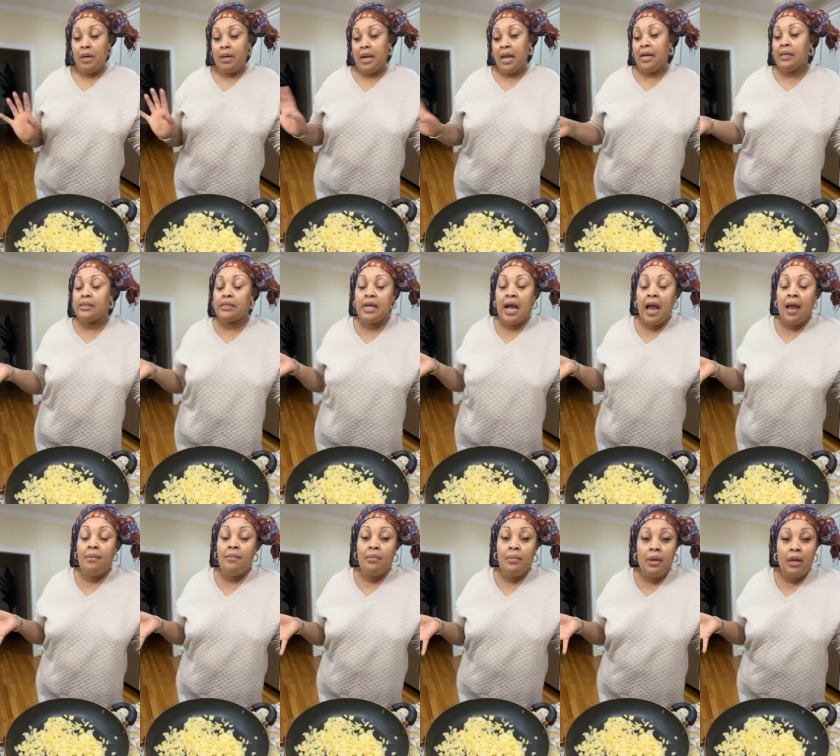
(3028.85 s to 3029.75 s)
But
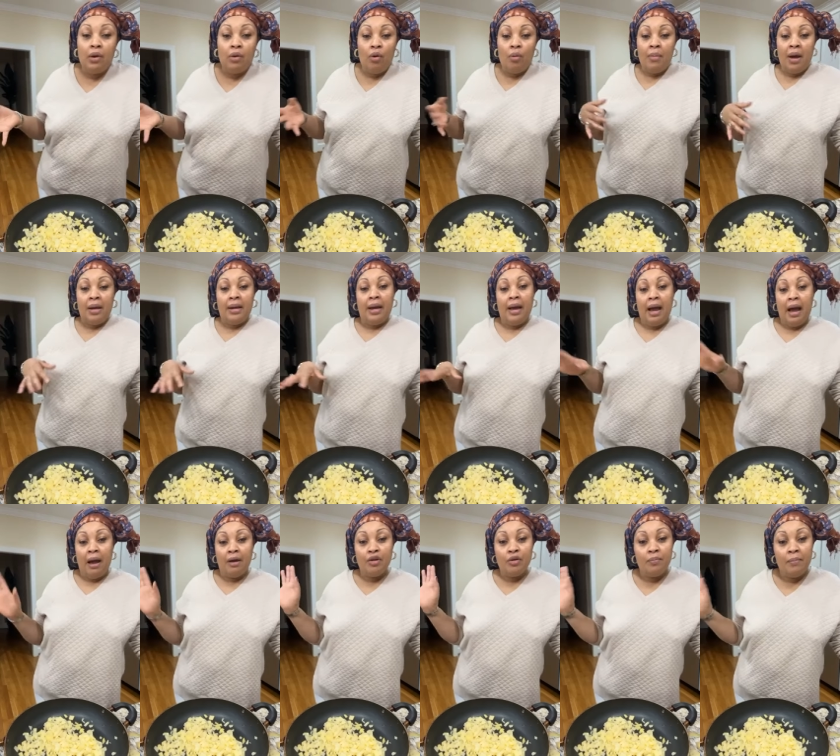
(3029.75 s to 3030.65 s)
next time, it don't
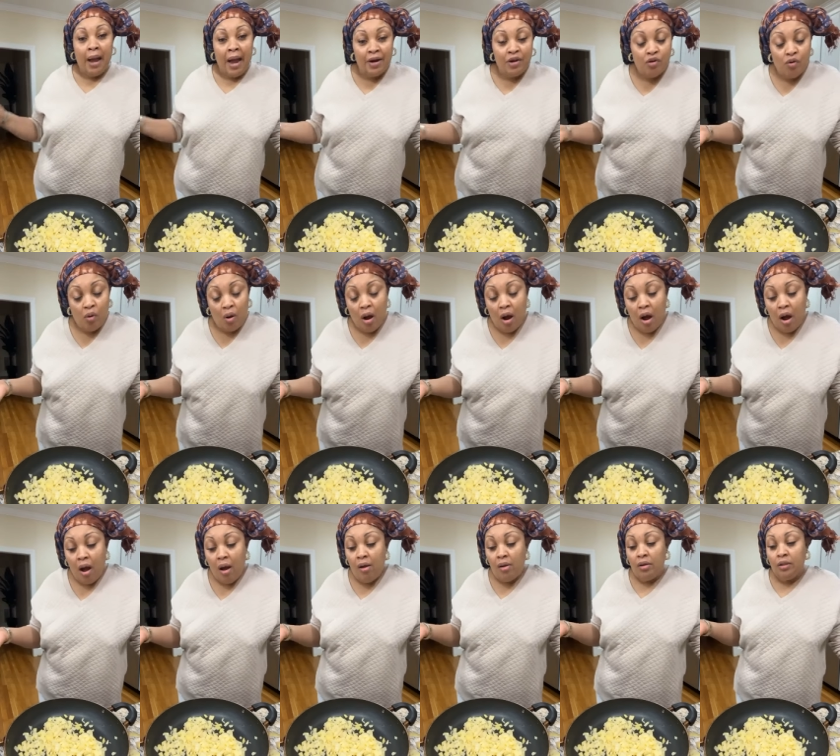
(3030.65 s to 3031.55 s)
matter how you mad you
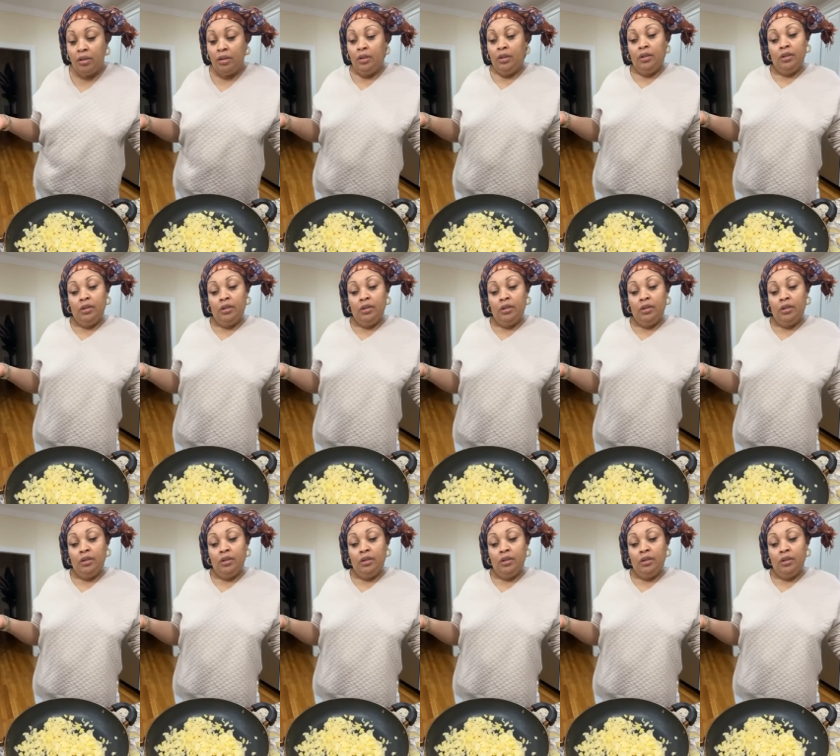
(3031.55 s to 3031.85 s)
are.